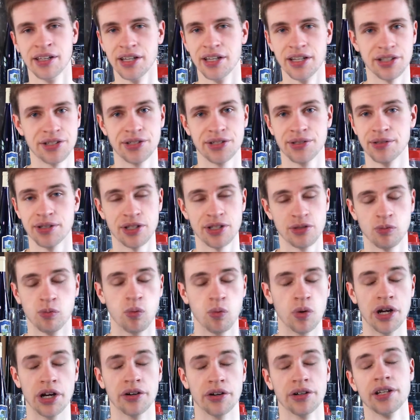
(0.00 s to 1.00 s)
It's
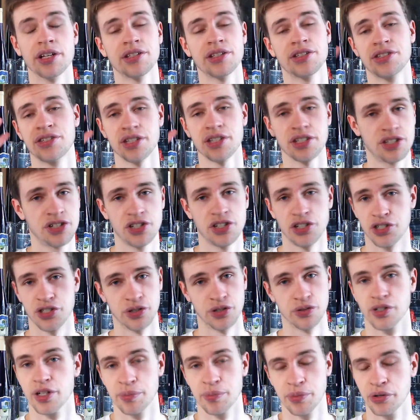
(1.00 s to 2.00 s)
it's weird. It's it's
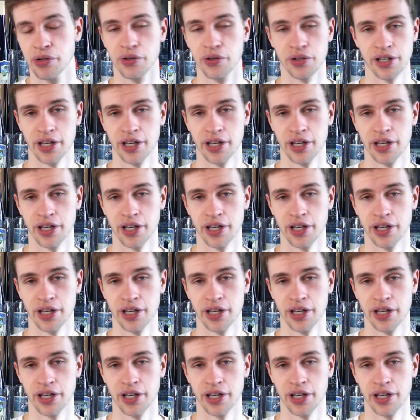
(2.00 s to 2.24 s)
just a reboot,